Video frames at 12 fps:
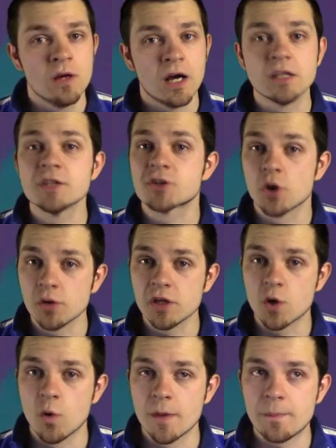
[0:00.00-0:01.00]
uh, let's go to
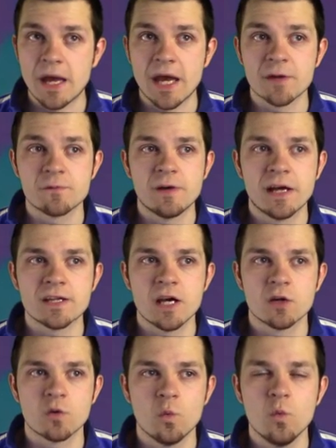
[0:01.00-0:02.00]
Equip and find
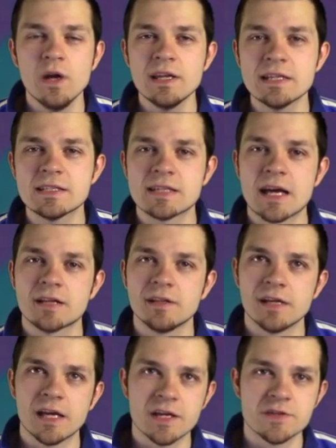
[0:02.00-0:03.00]
out what
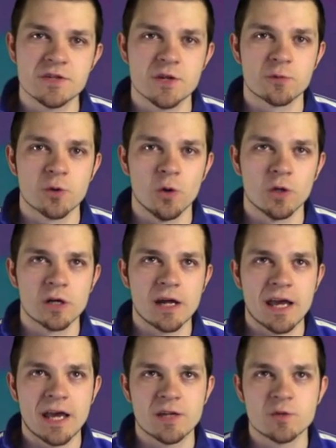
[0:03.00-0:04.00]
exactly is the roller
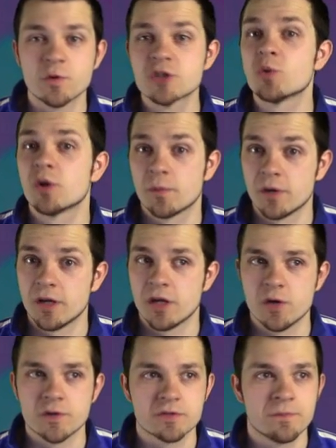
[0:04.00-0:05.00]
and which one are we going to
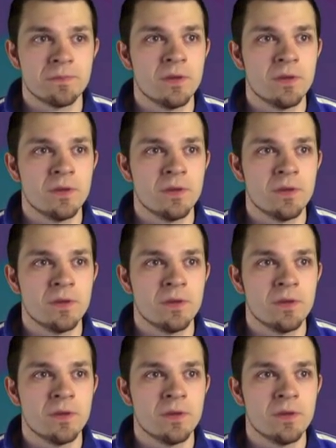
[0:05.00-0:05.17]
use.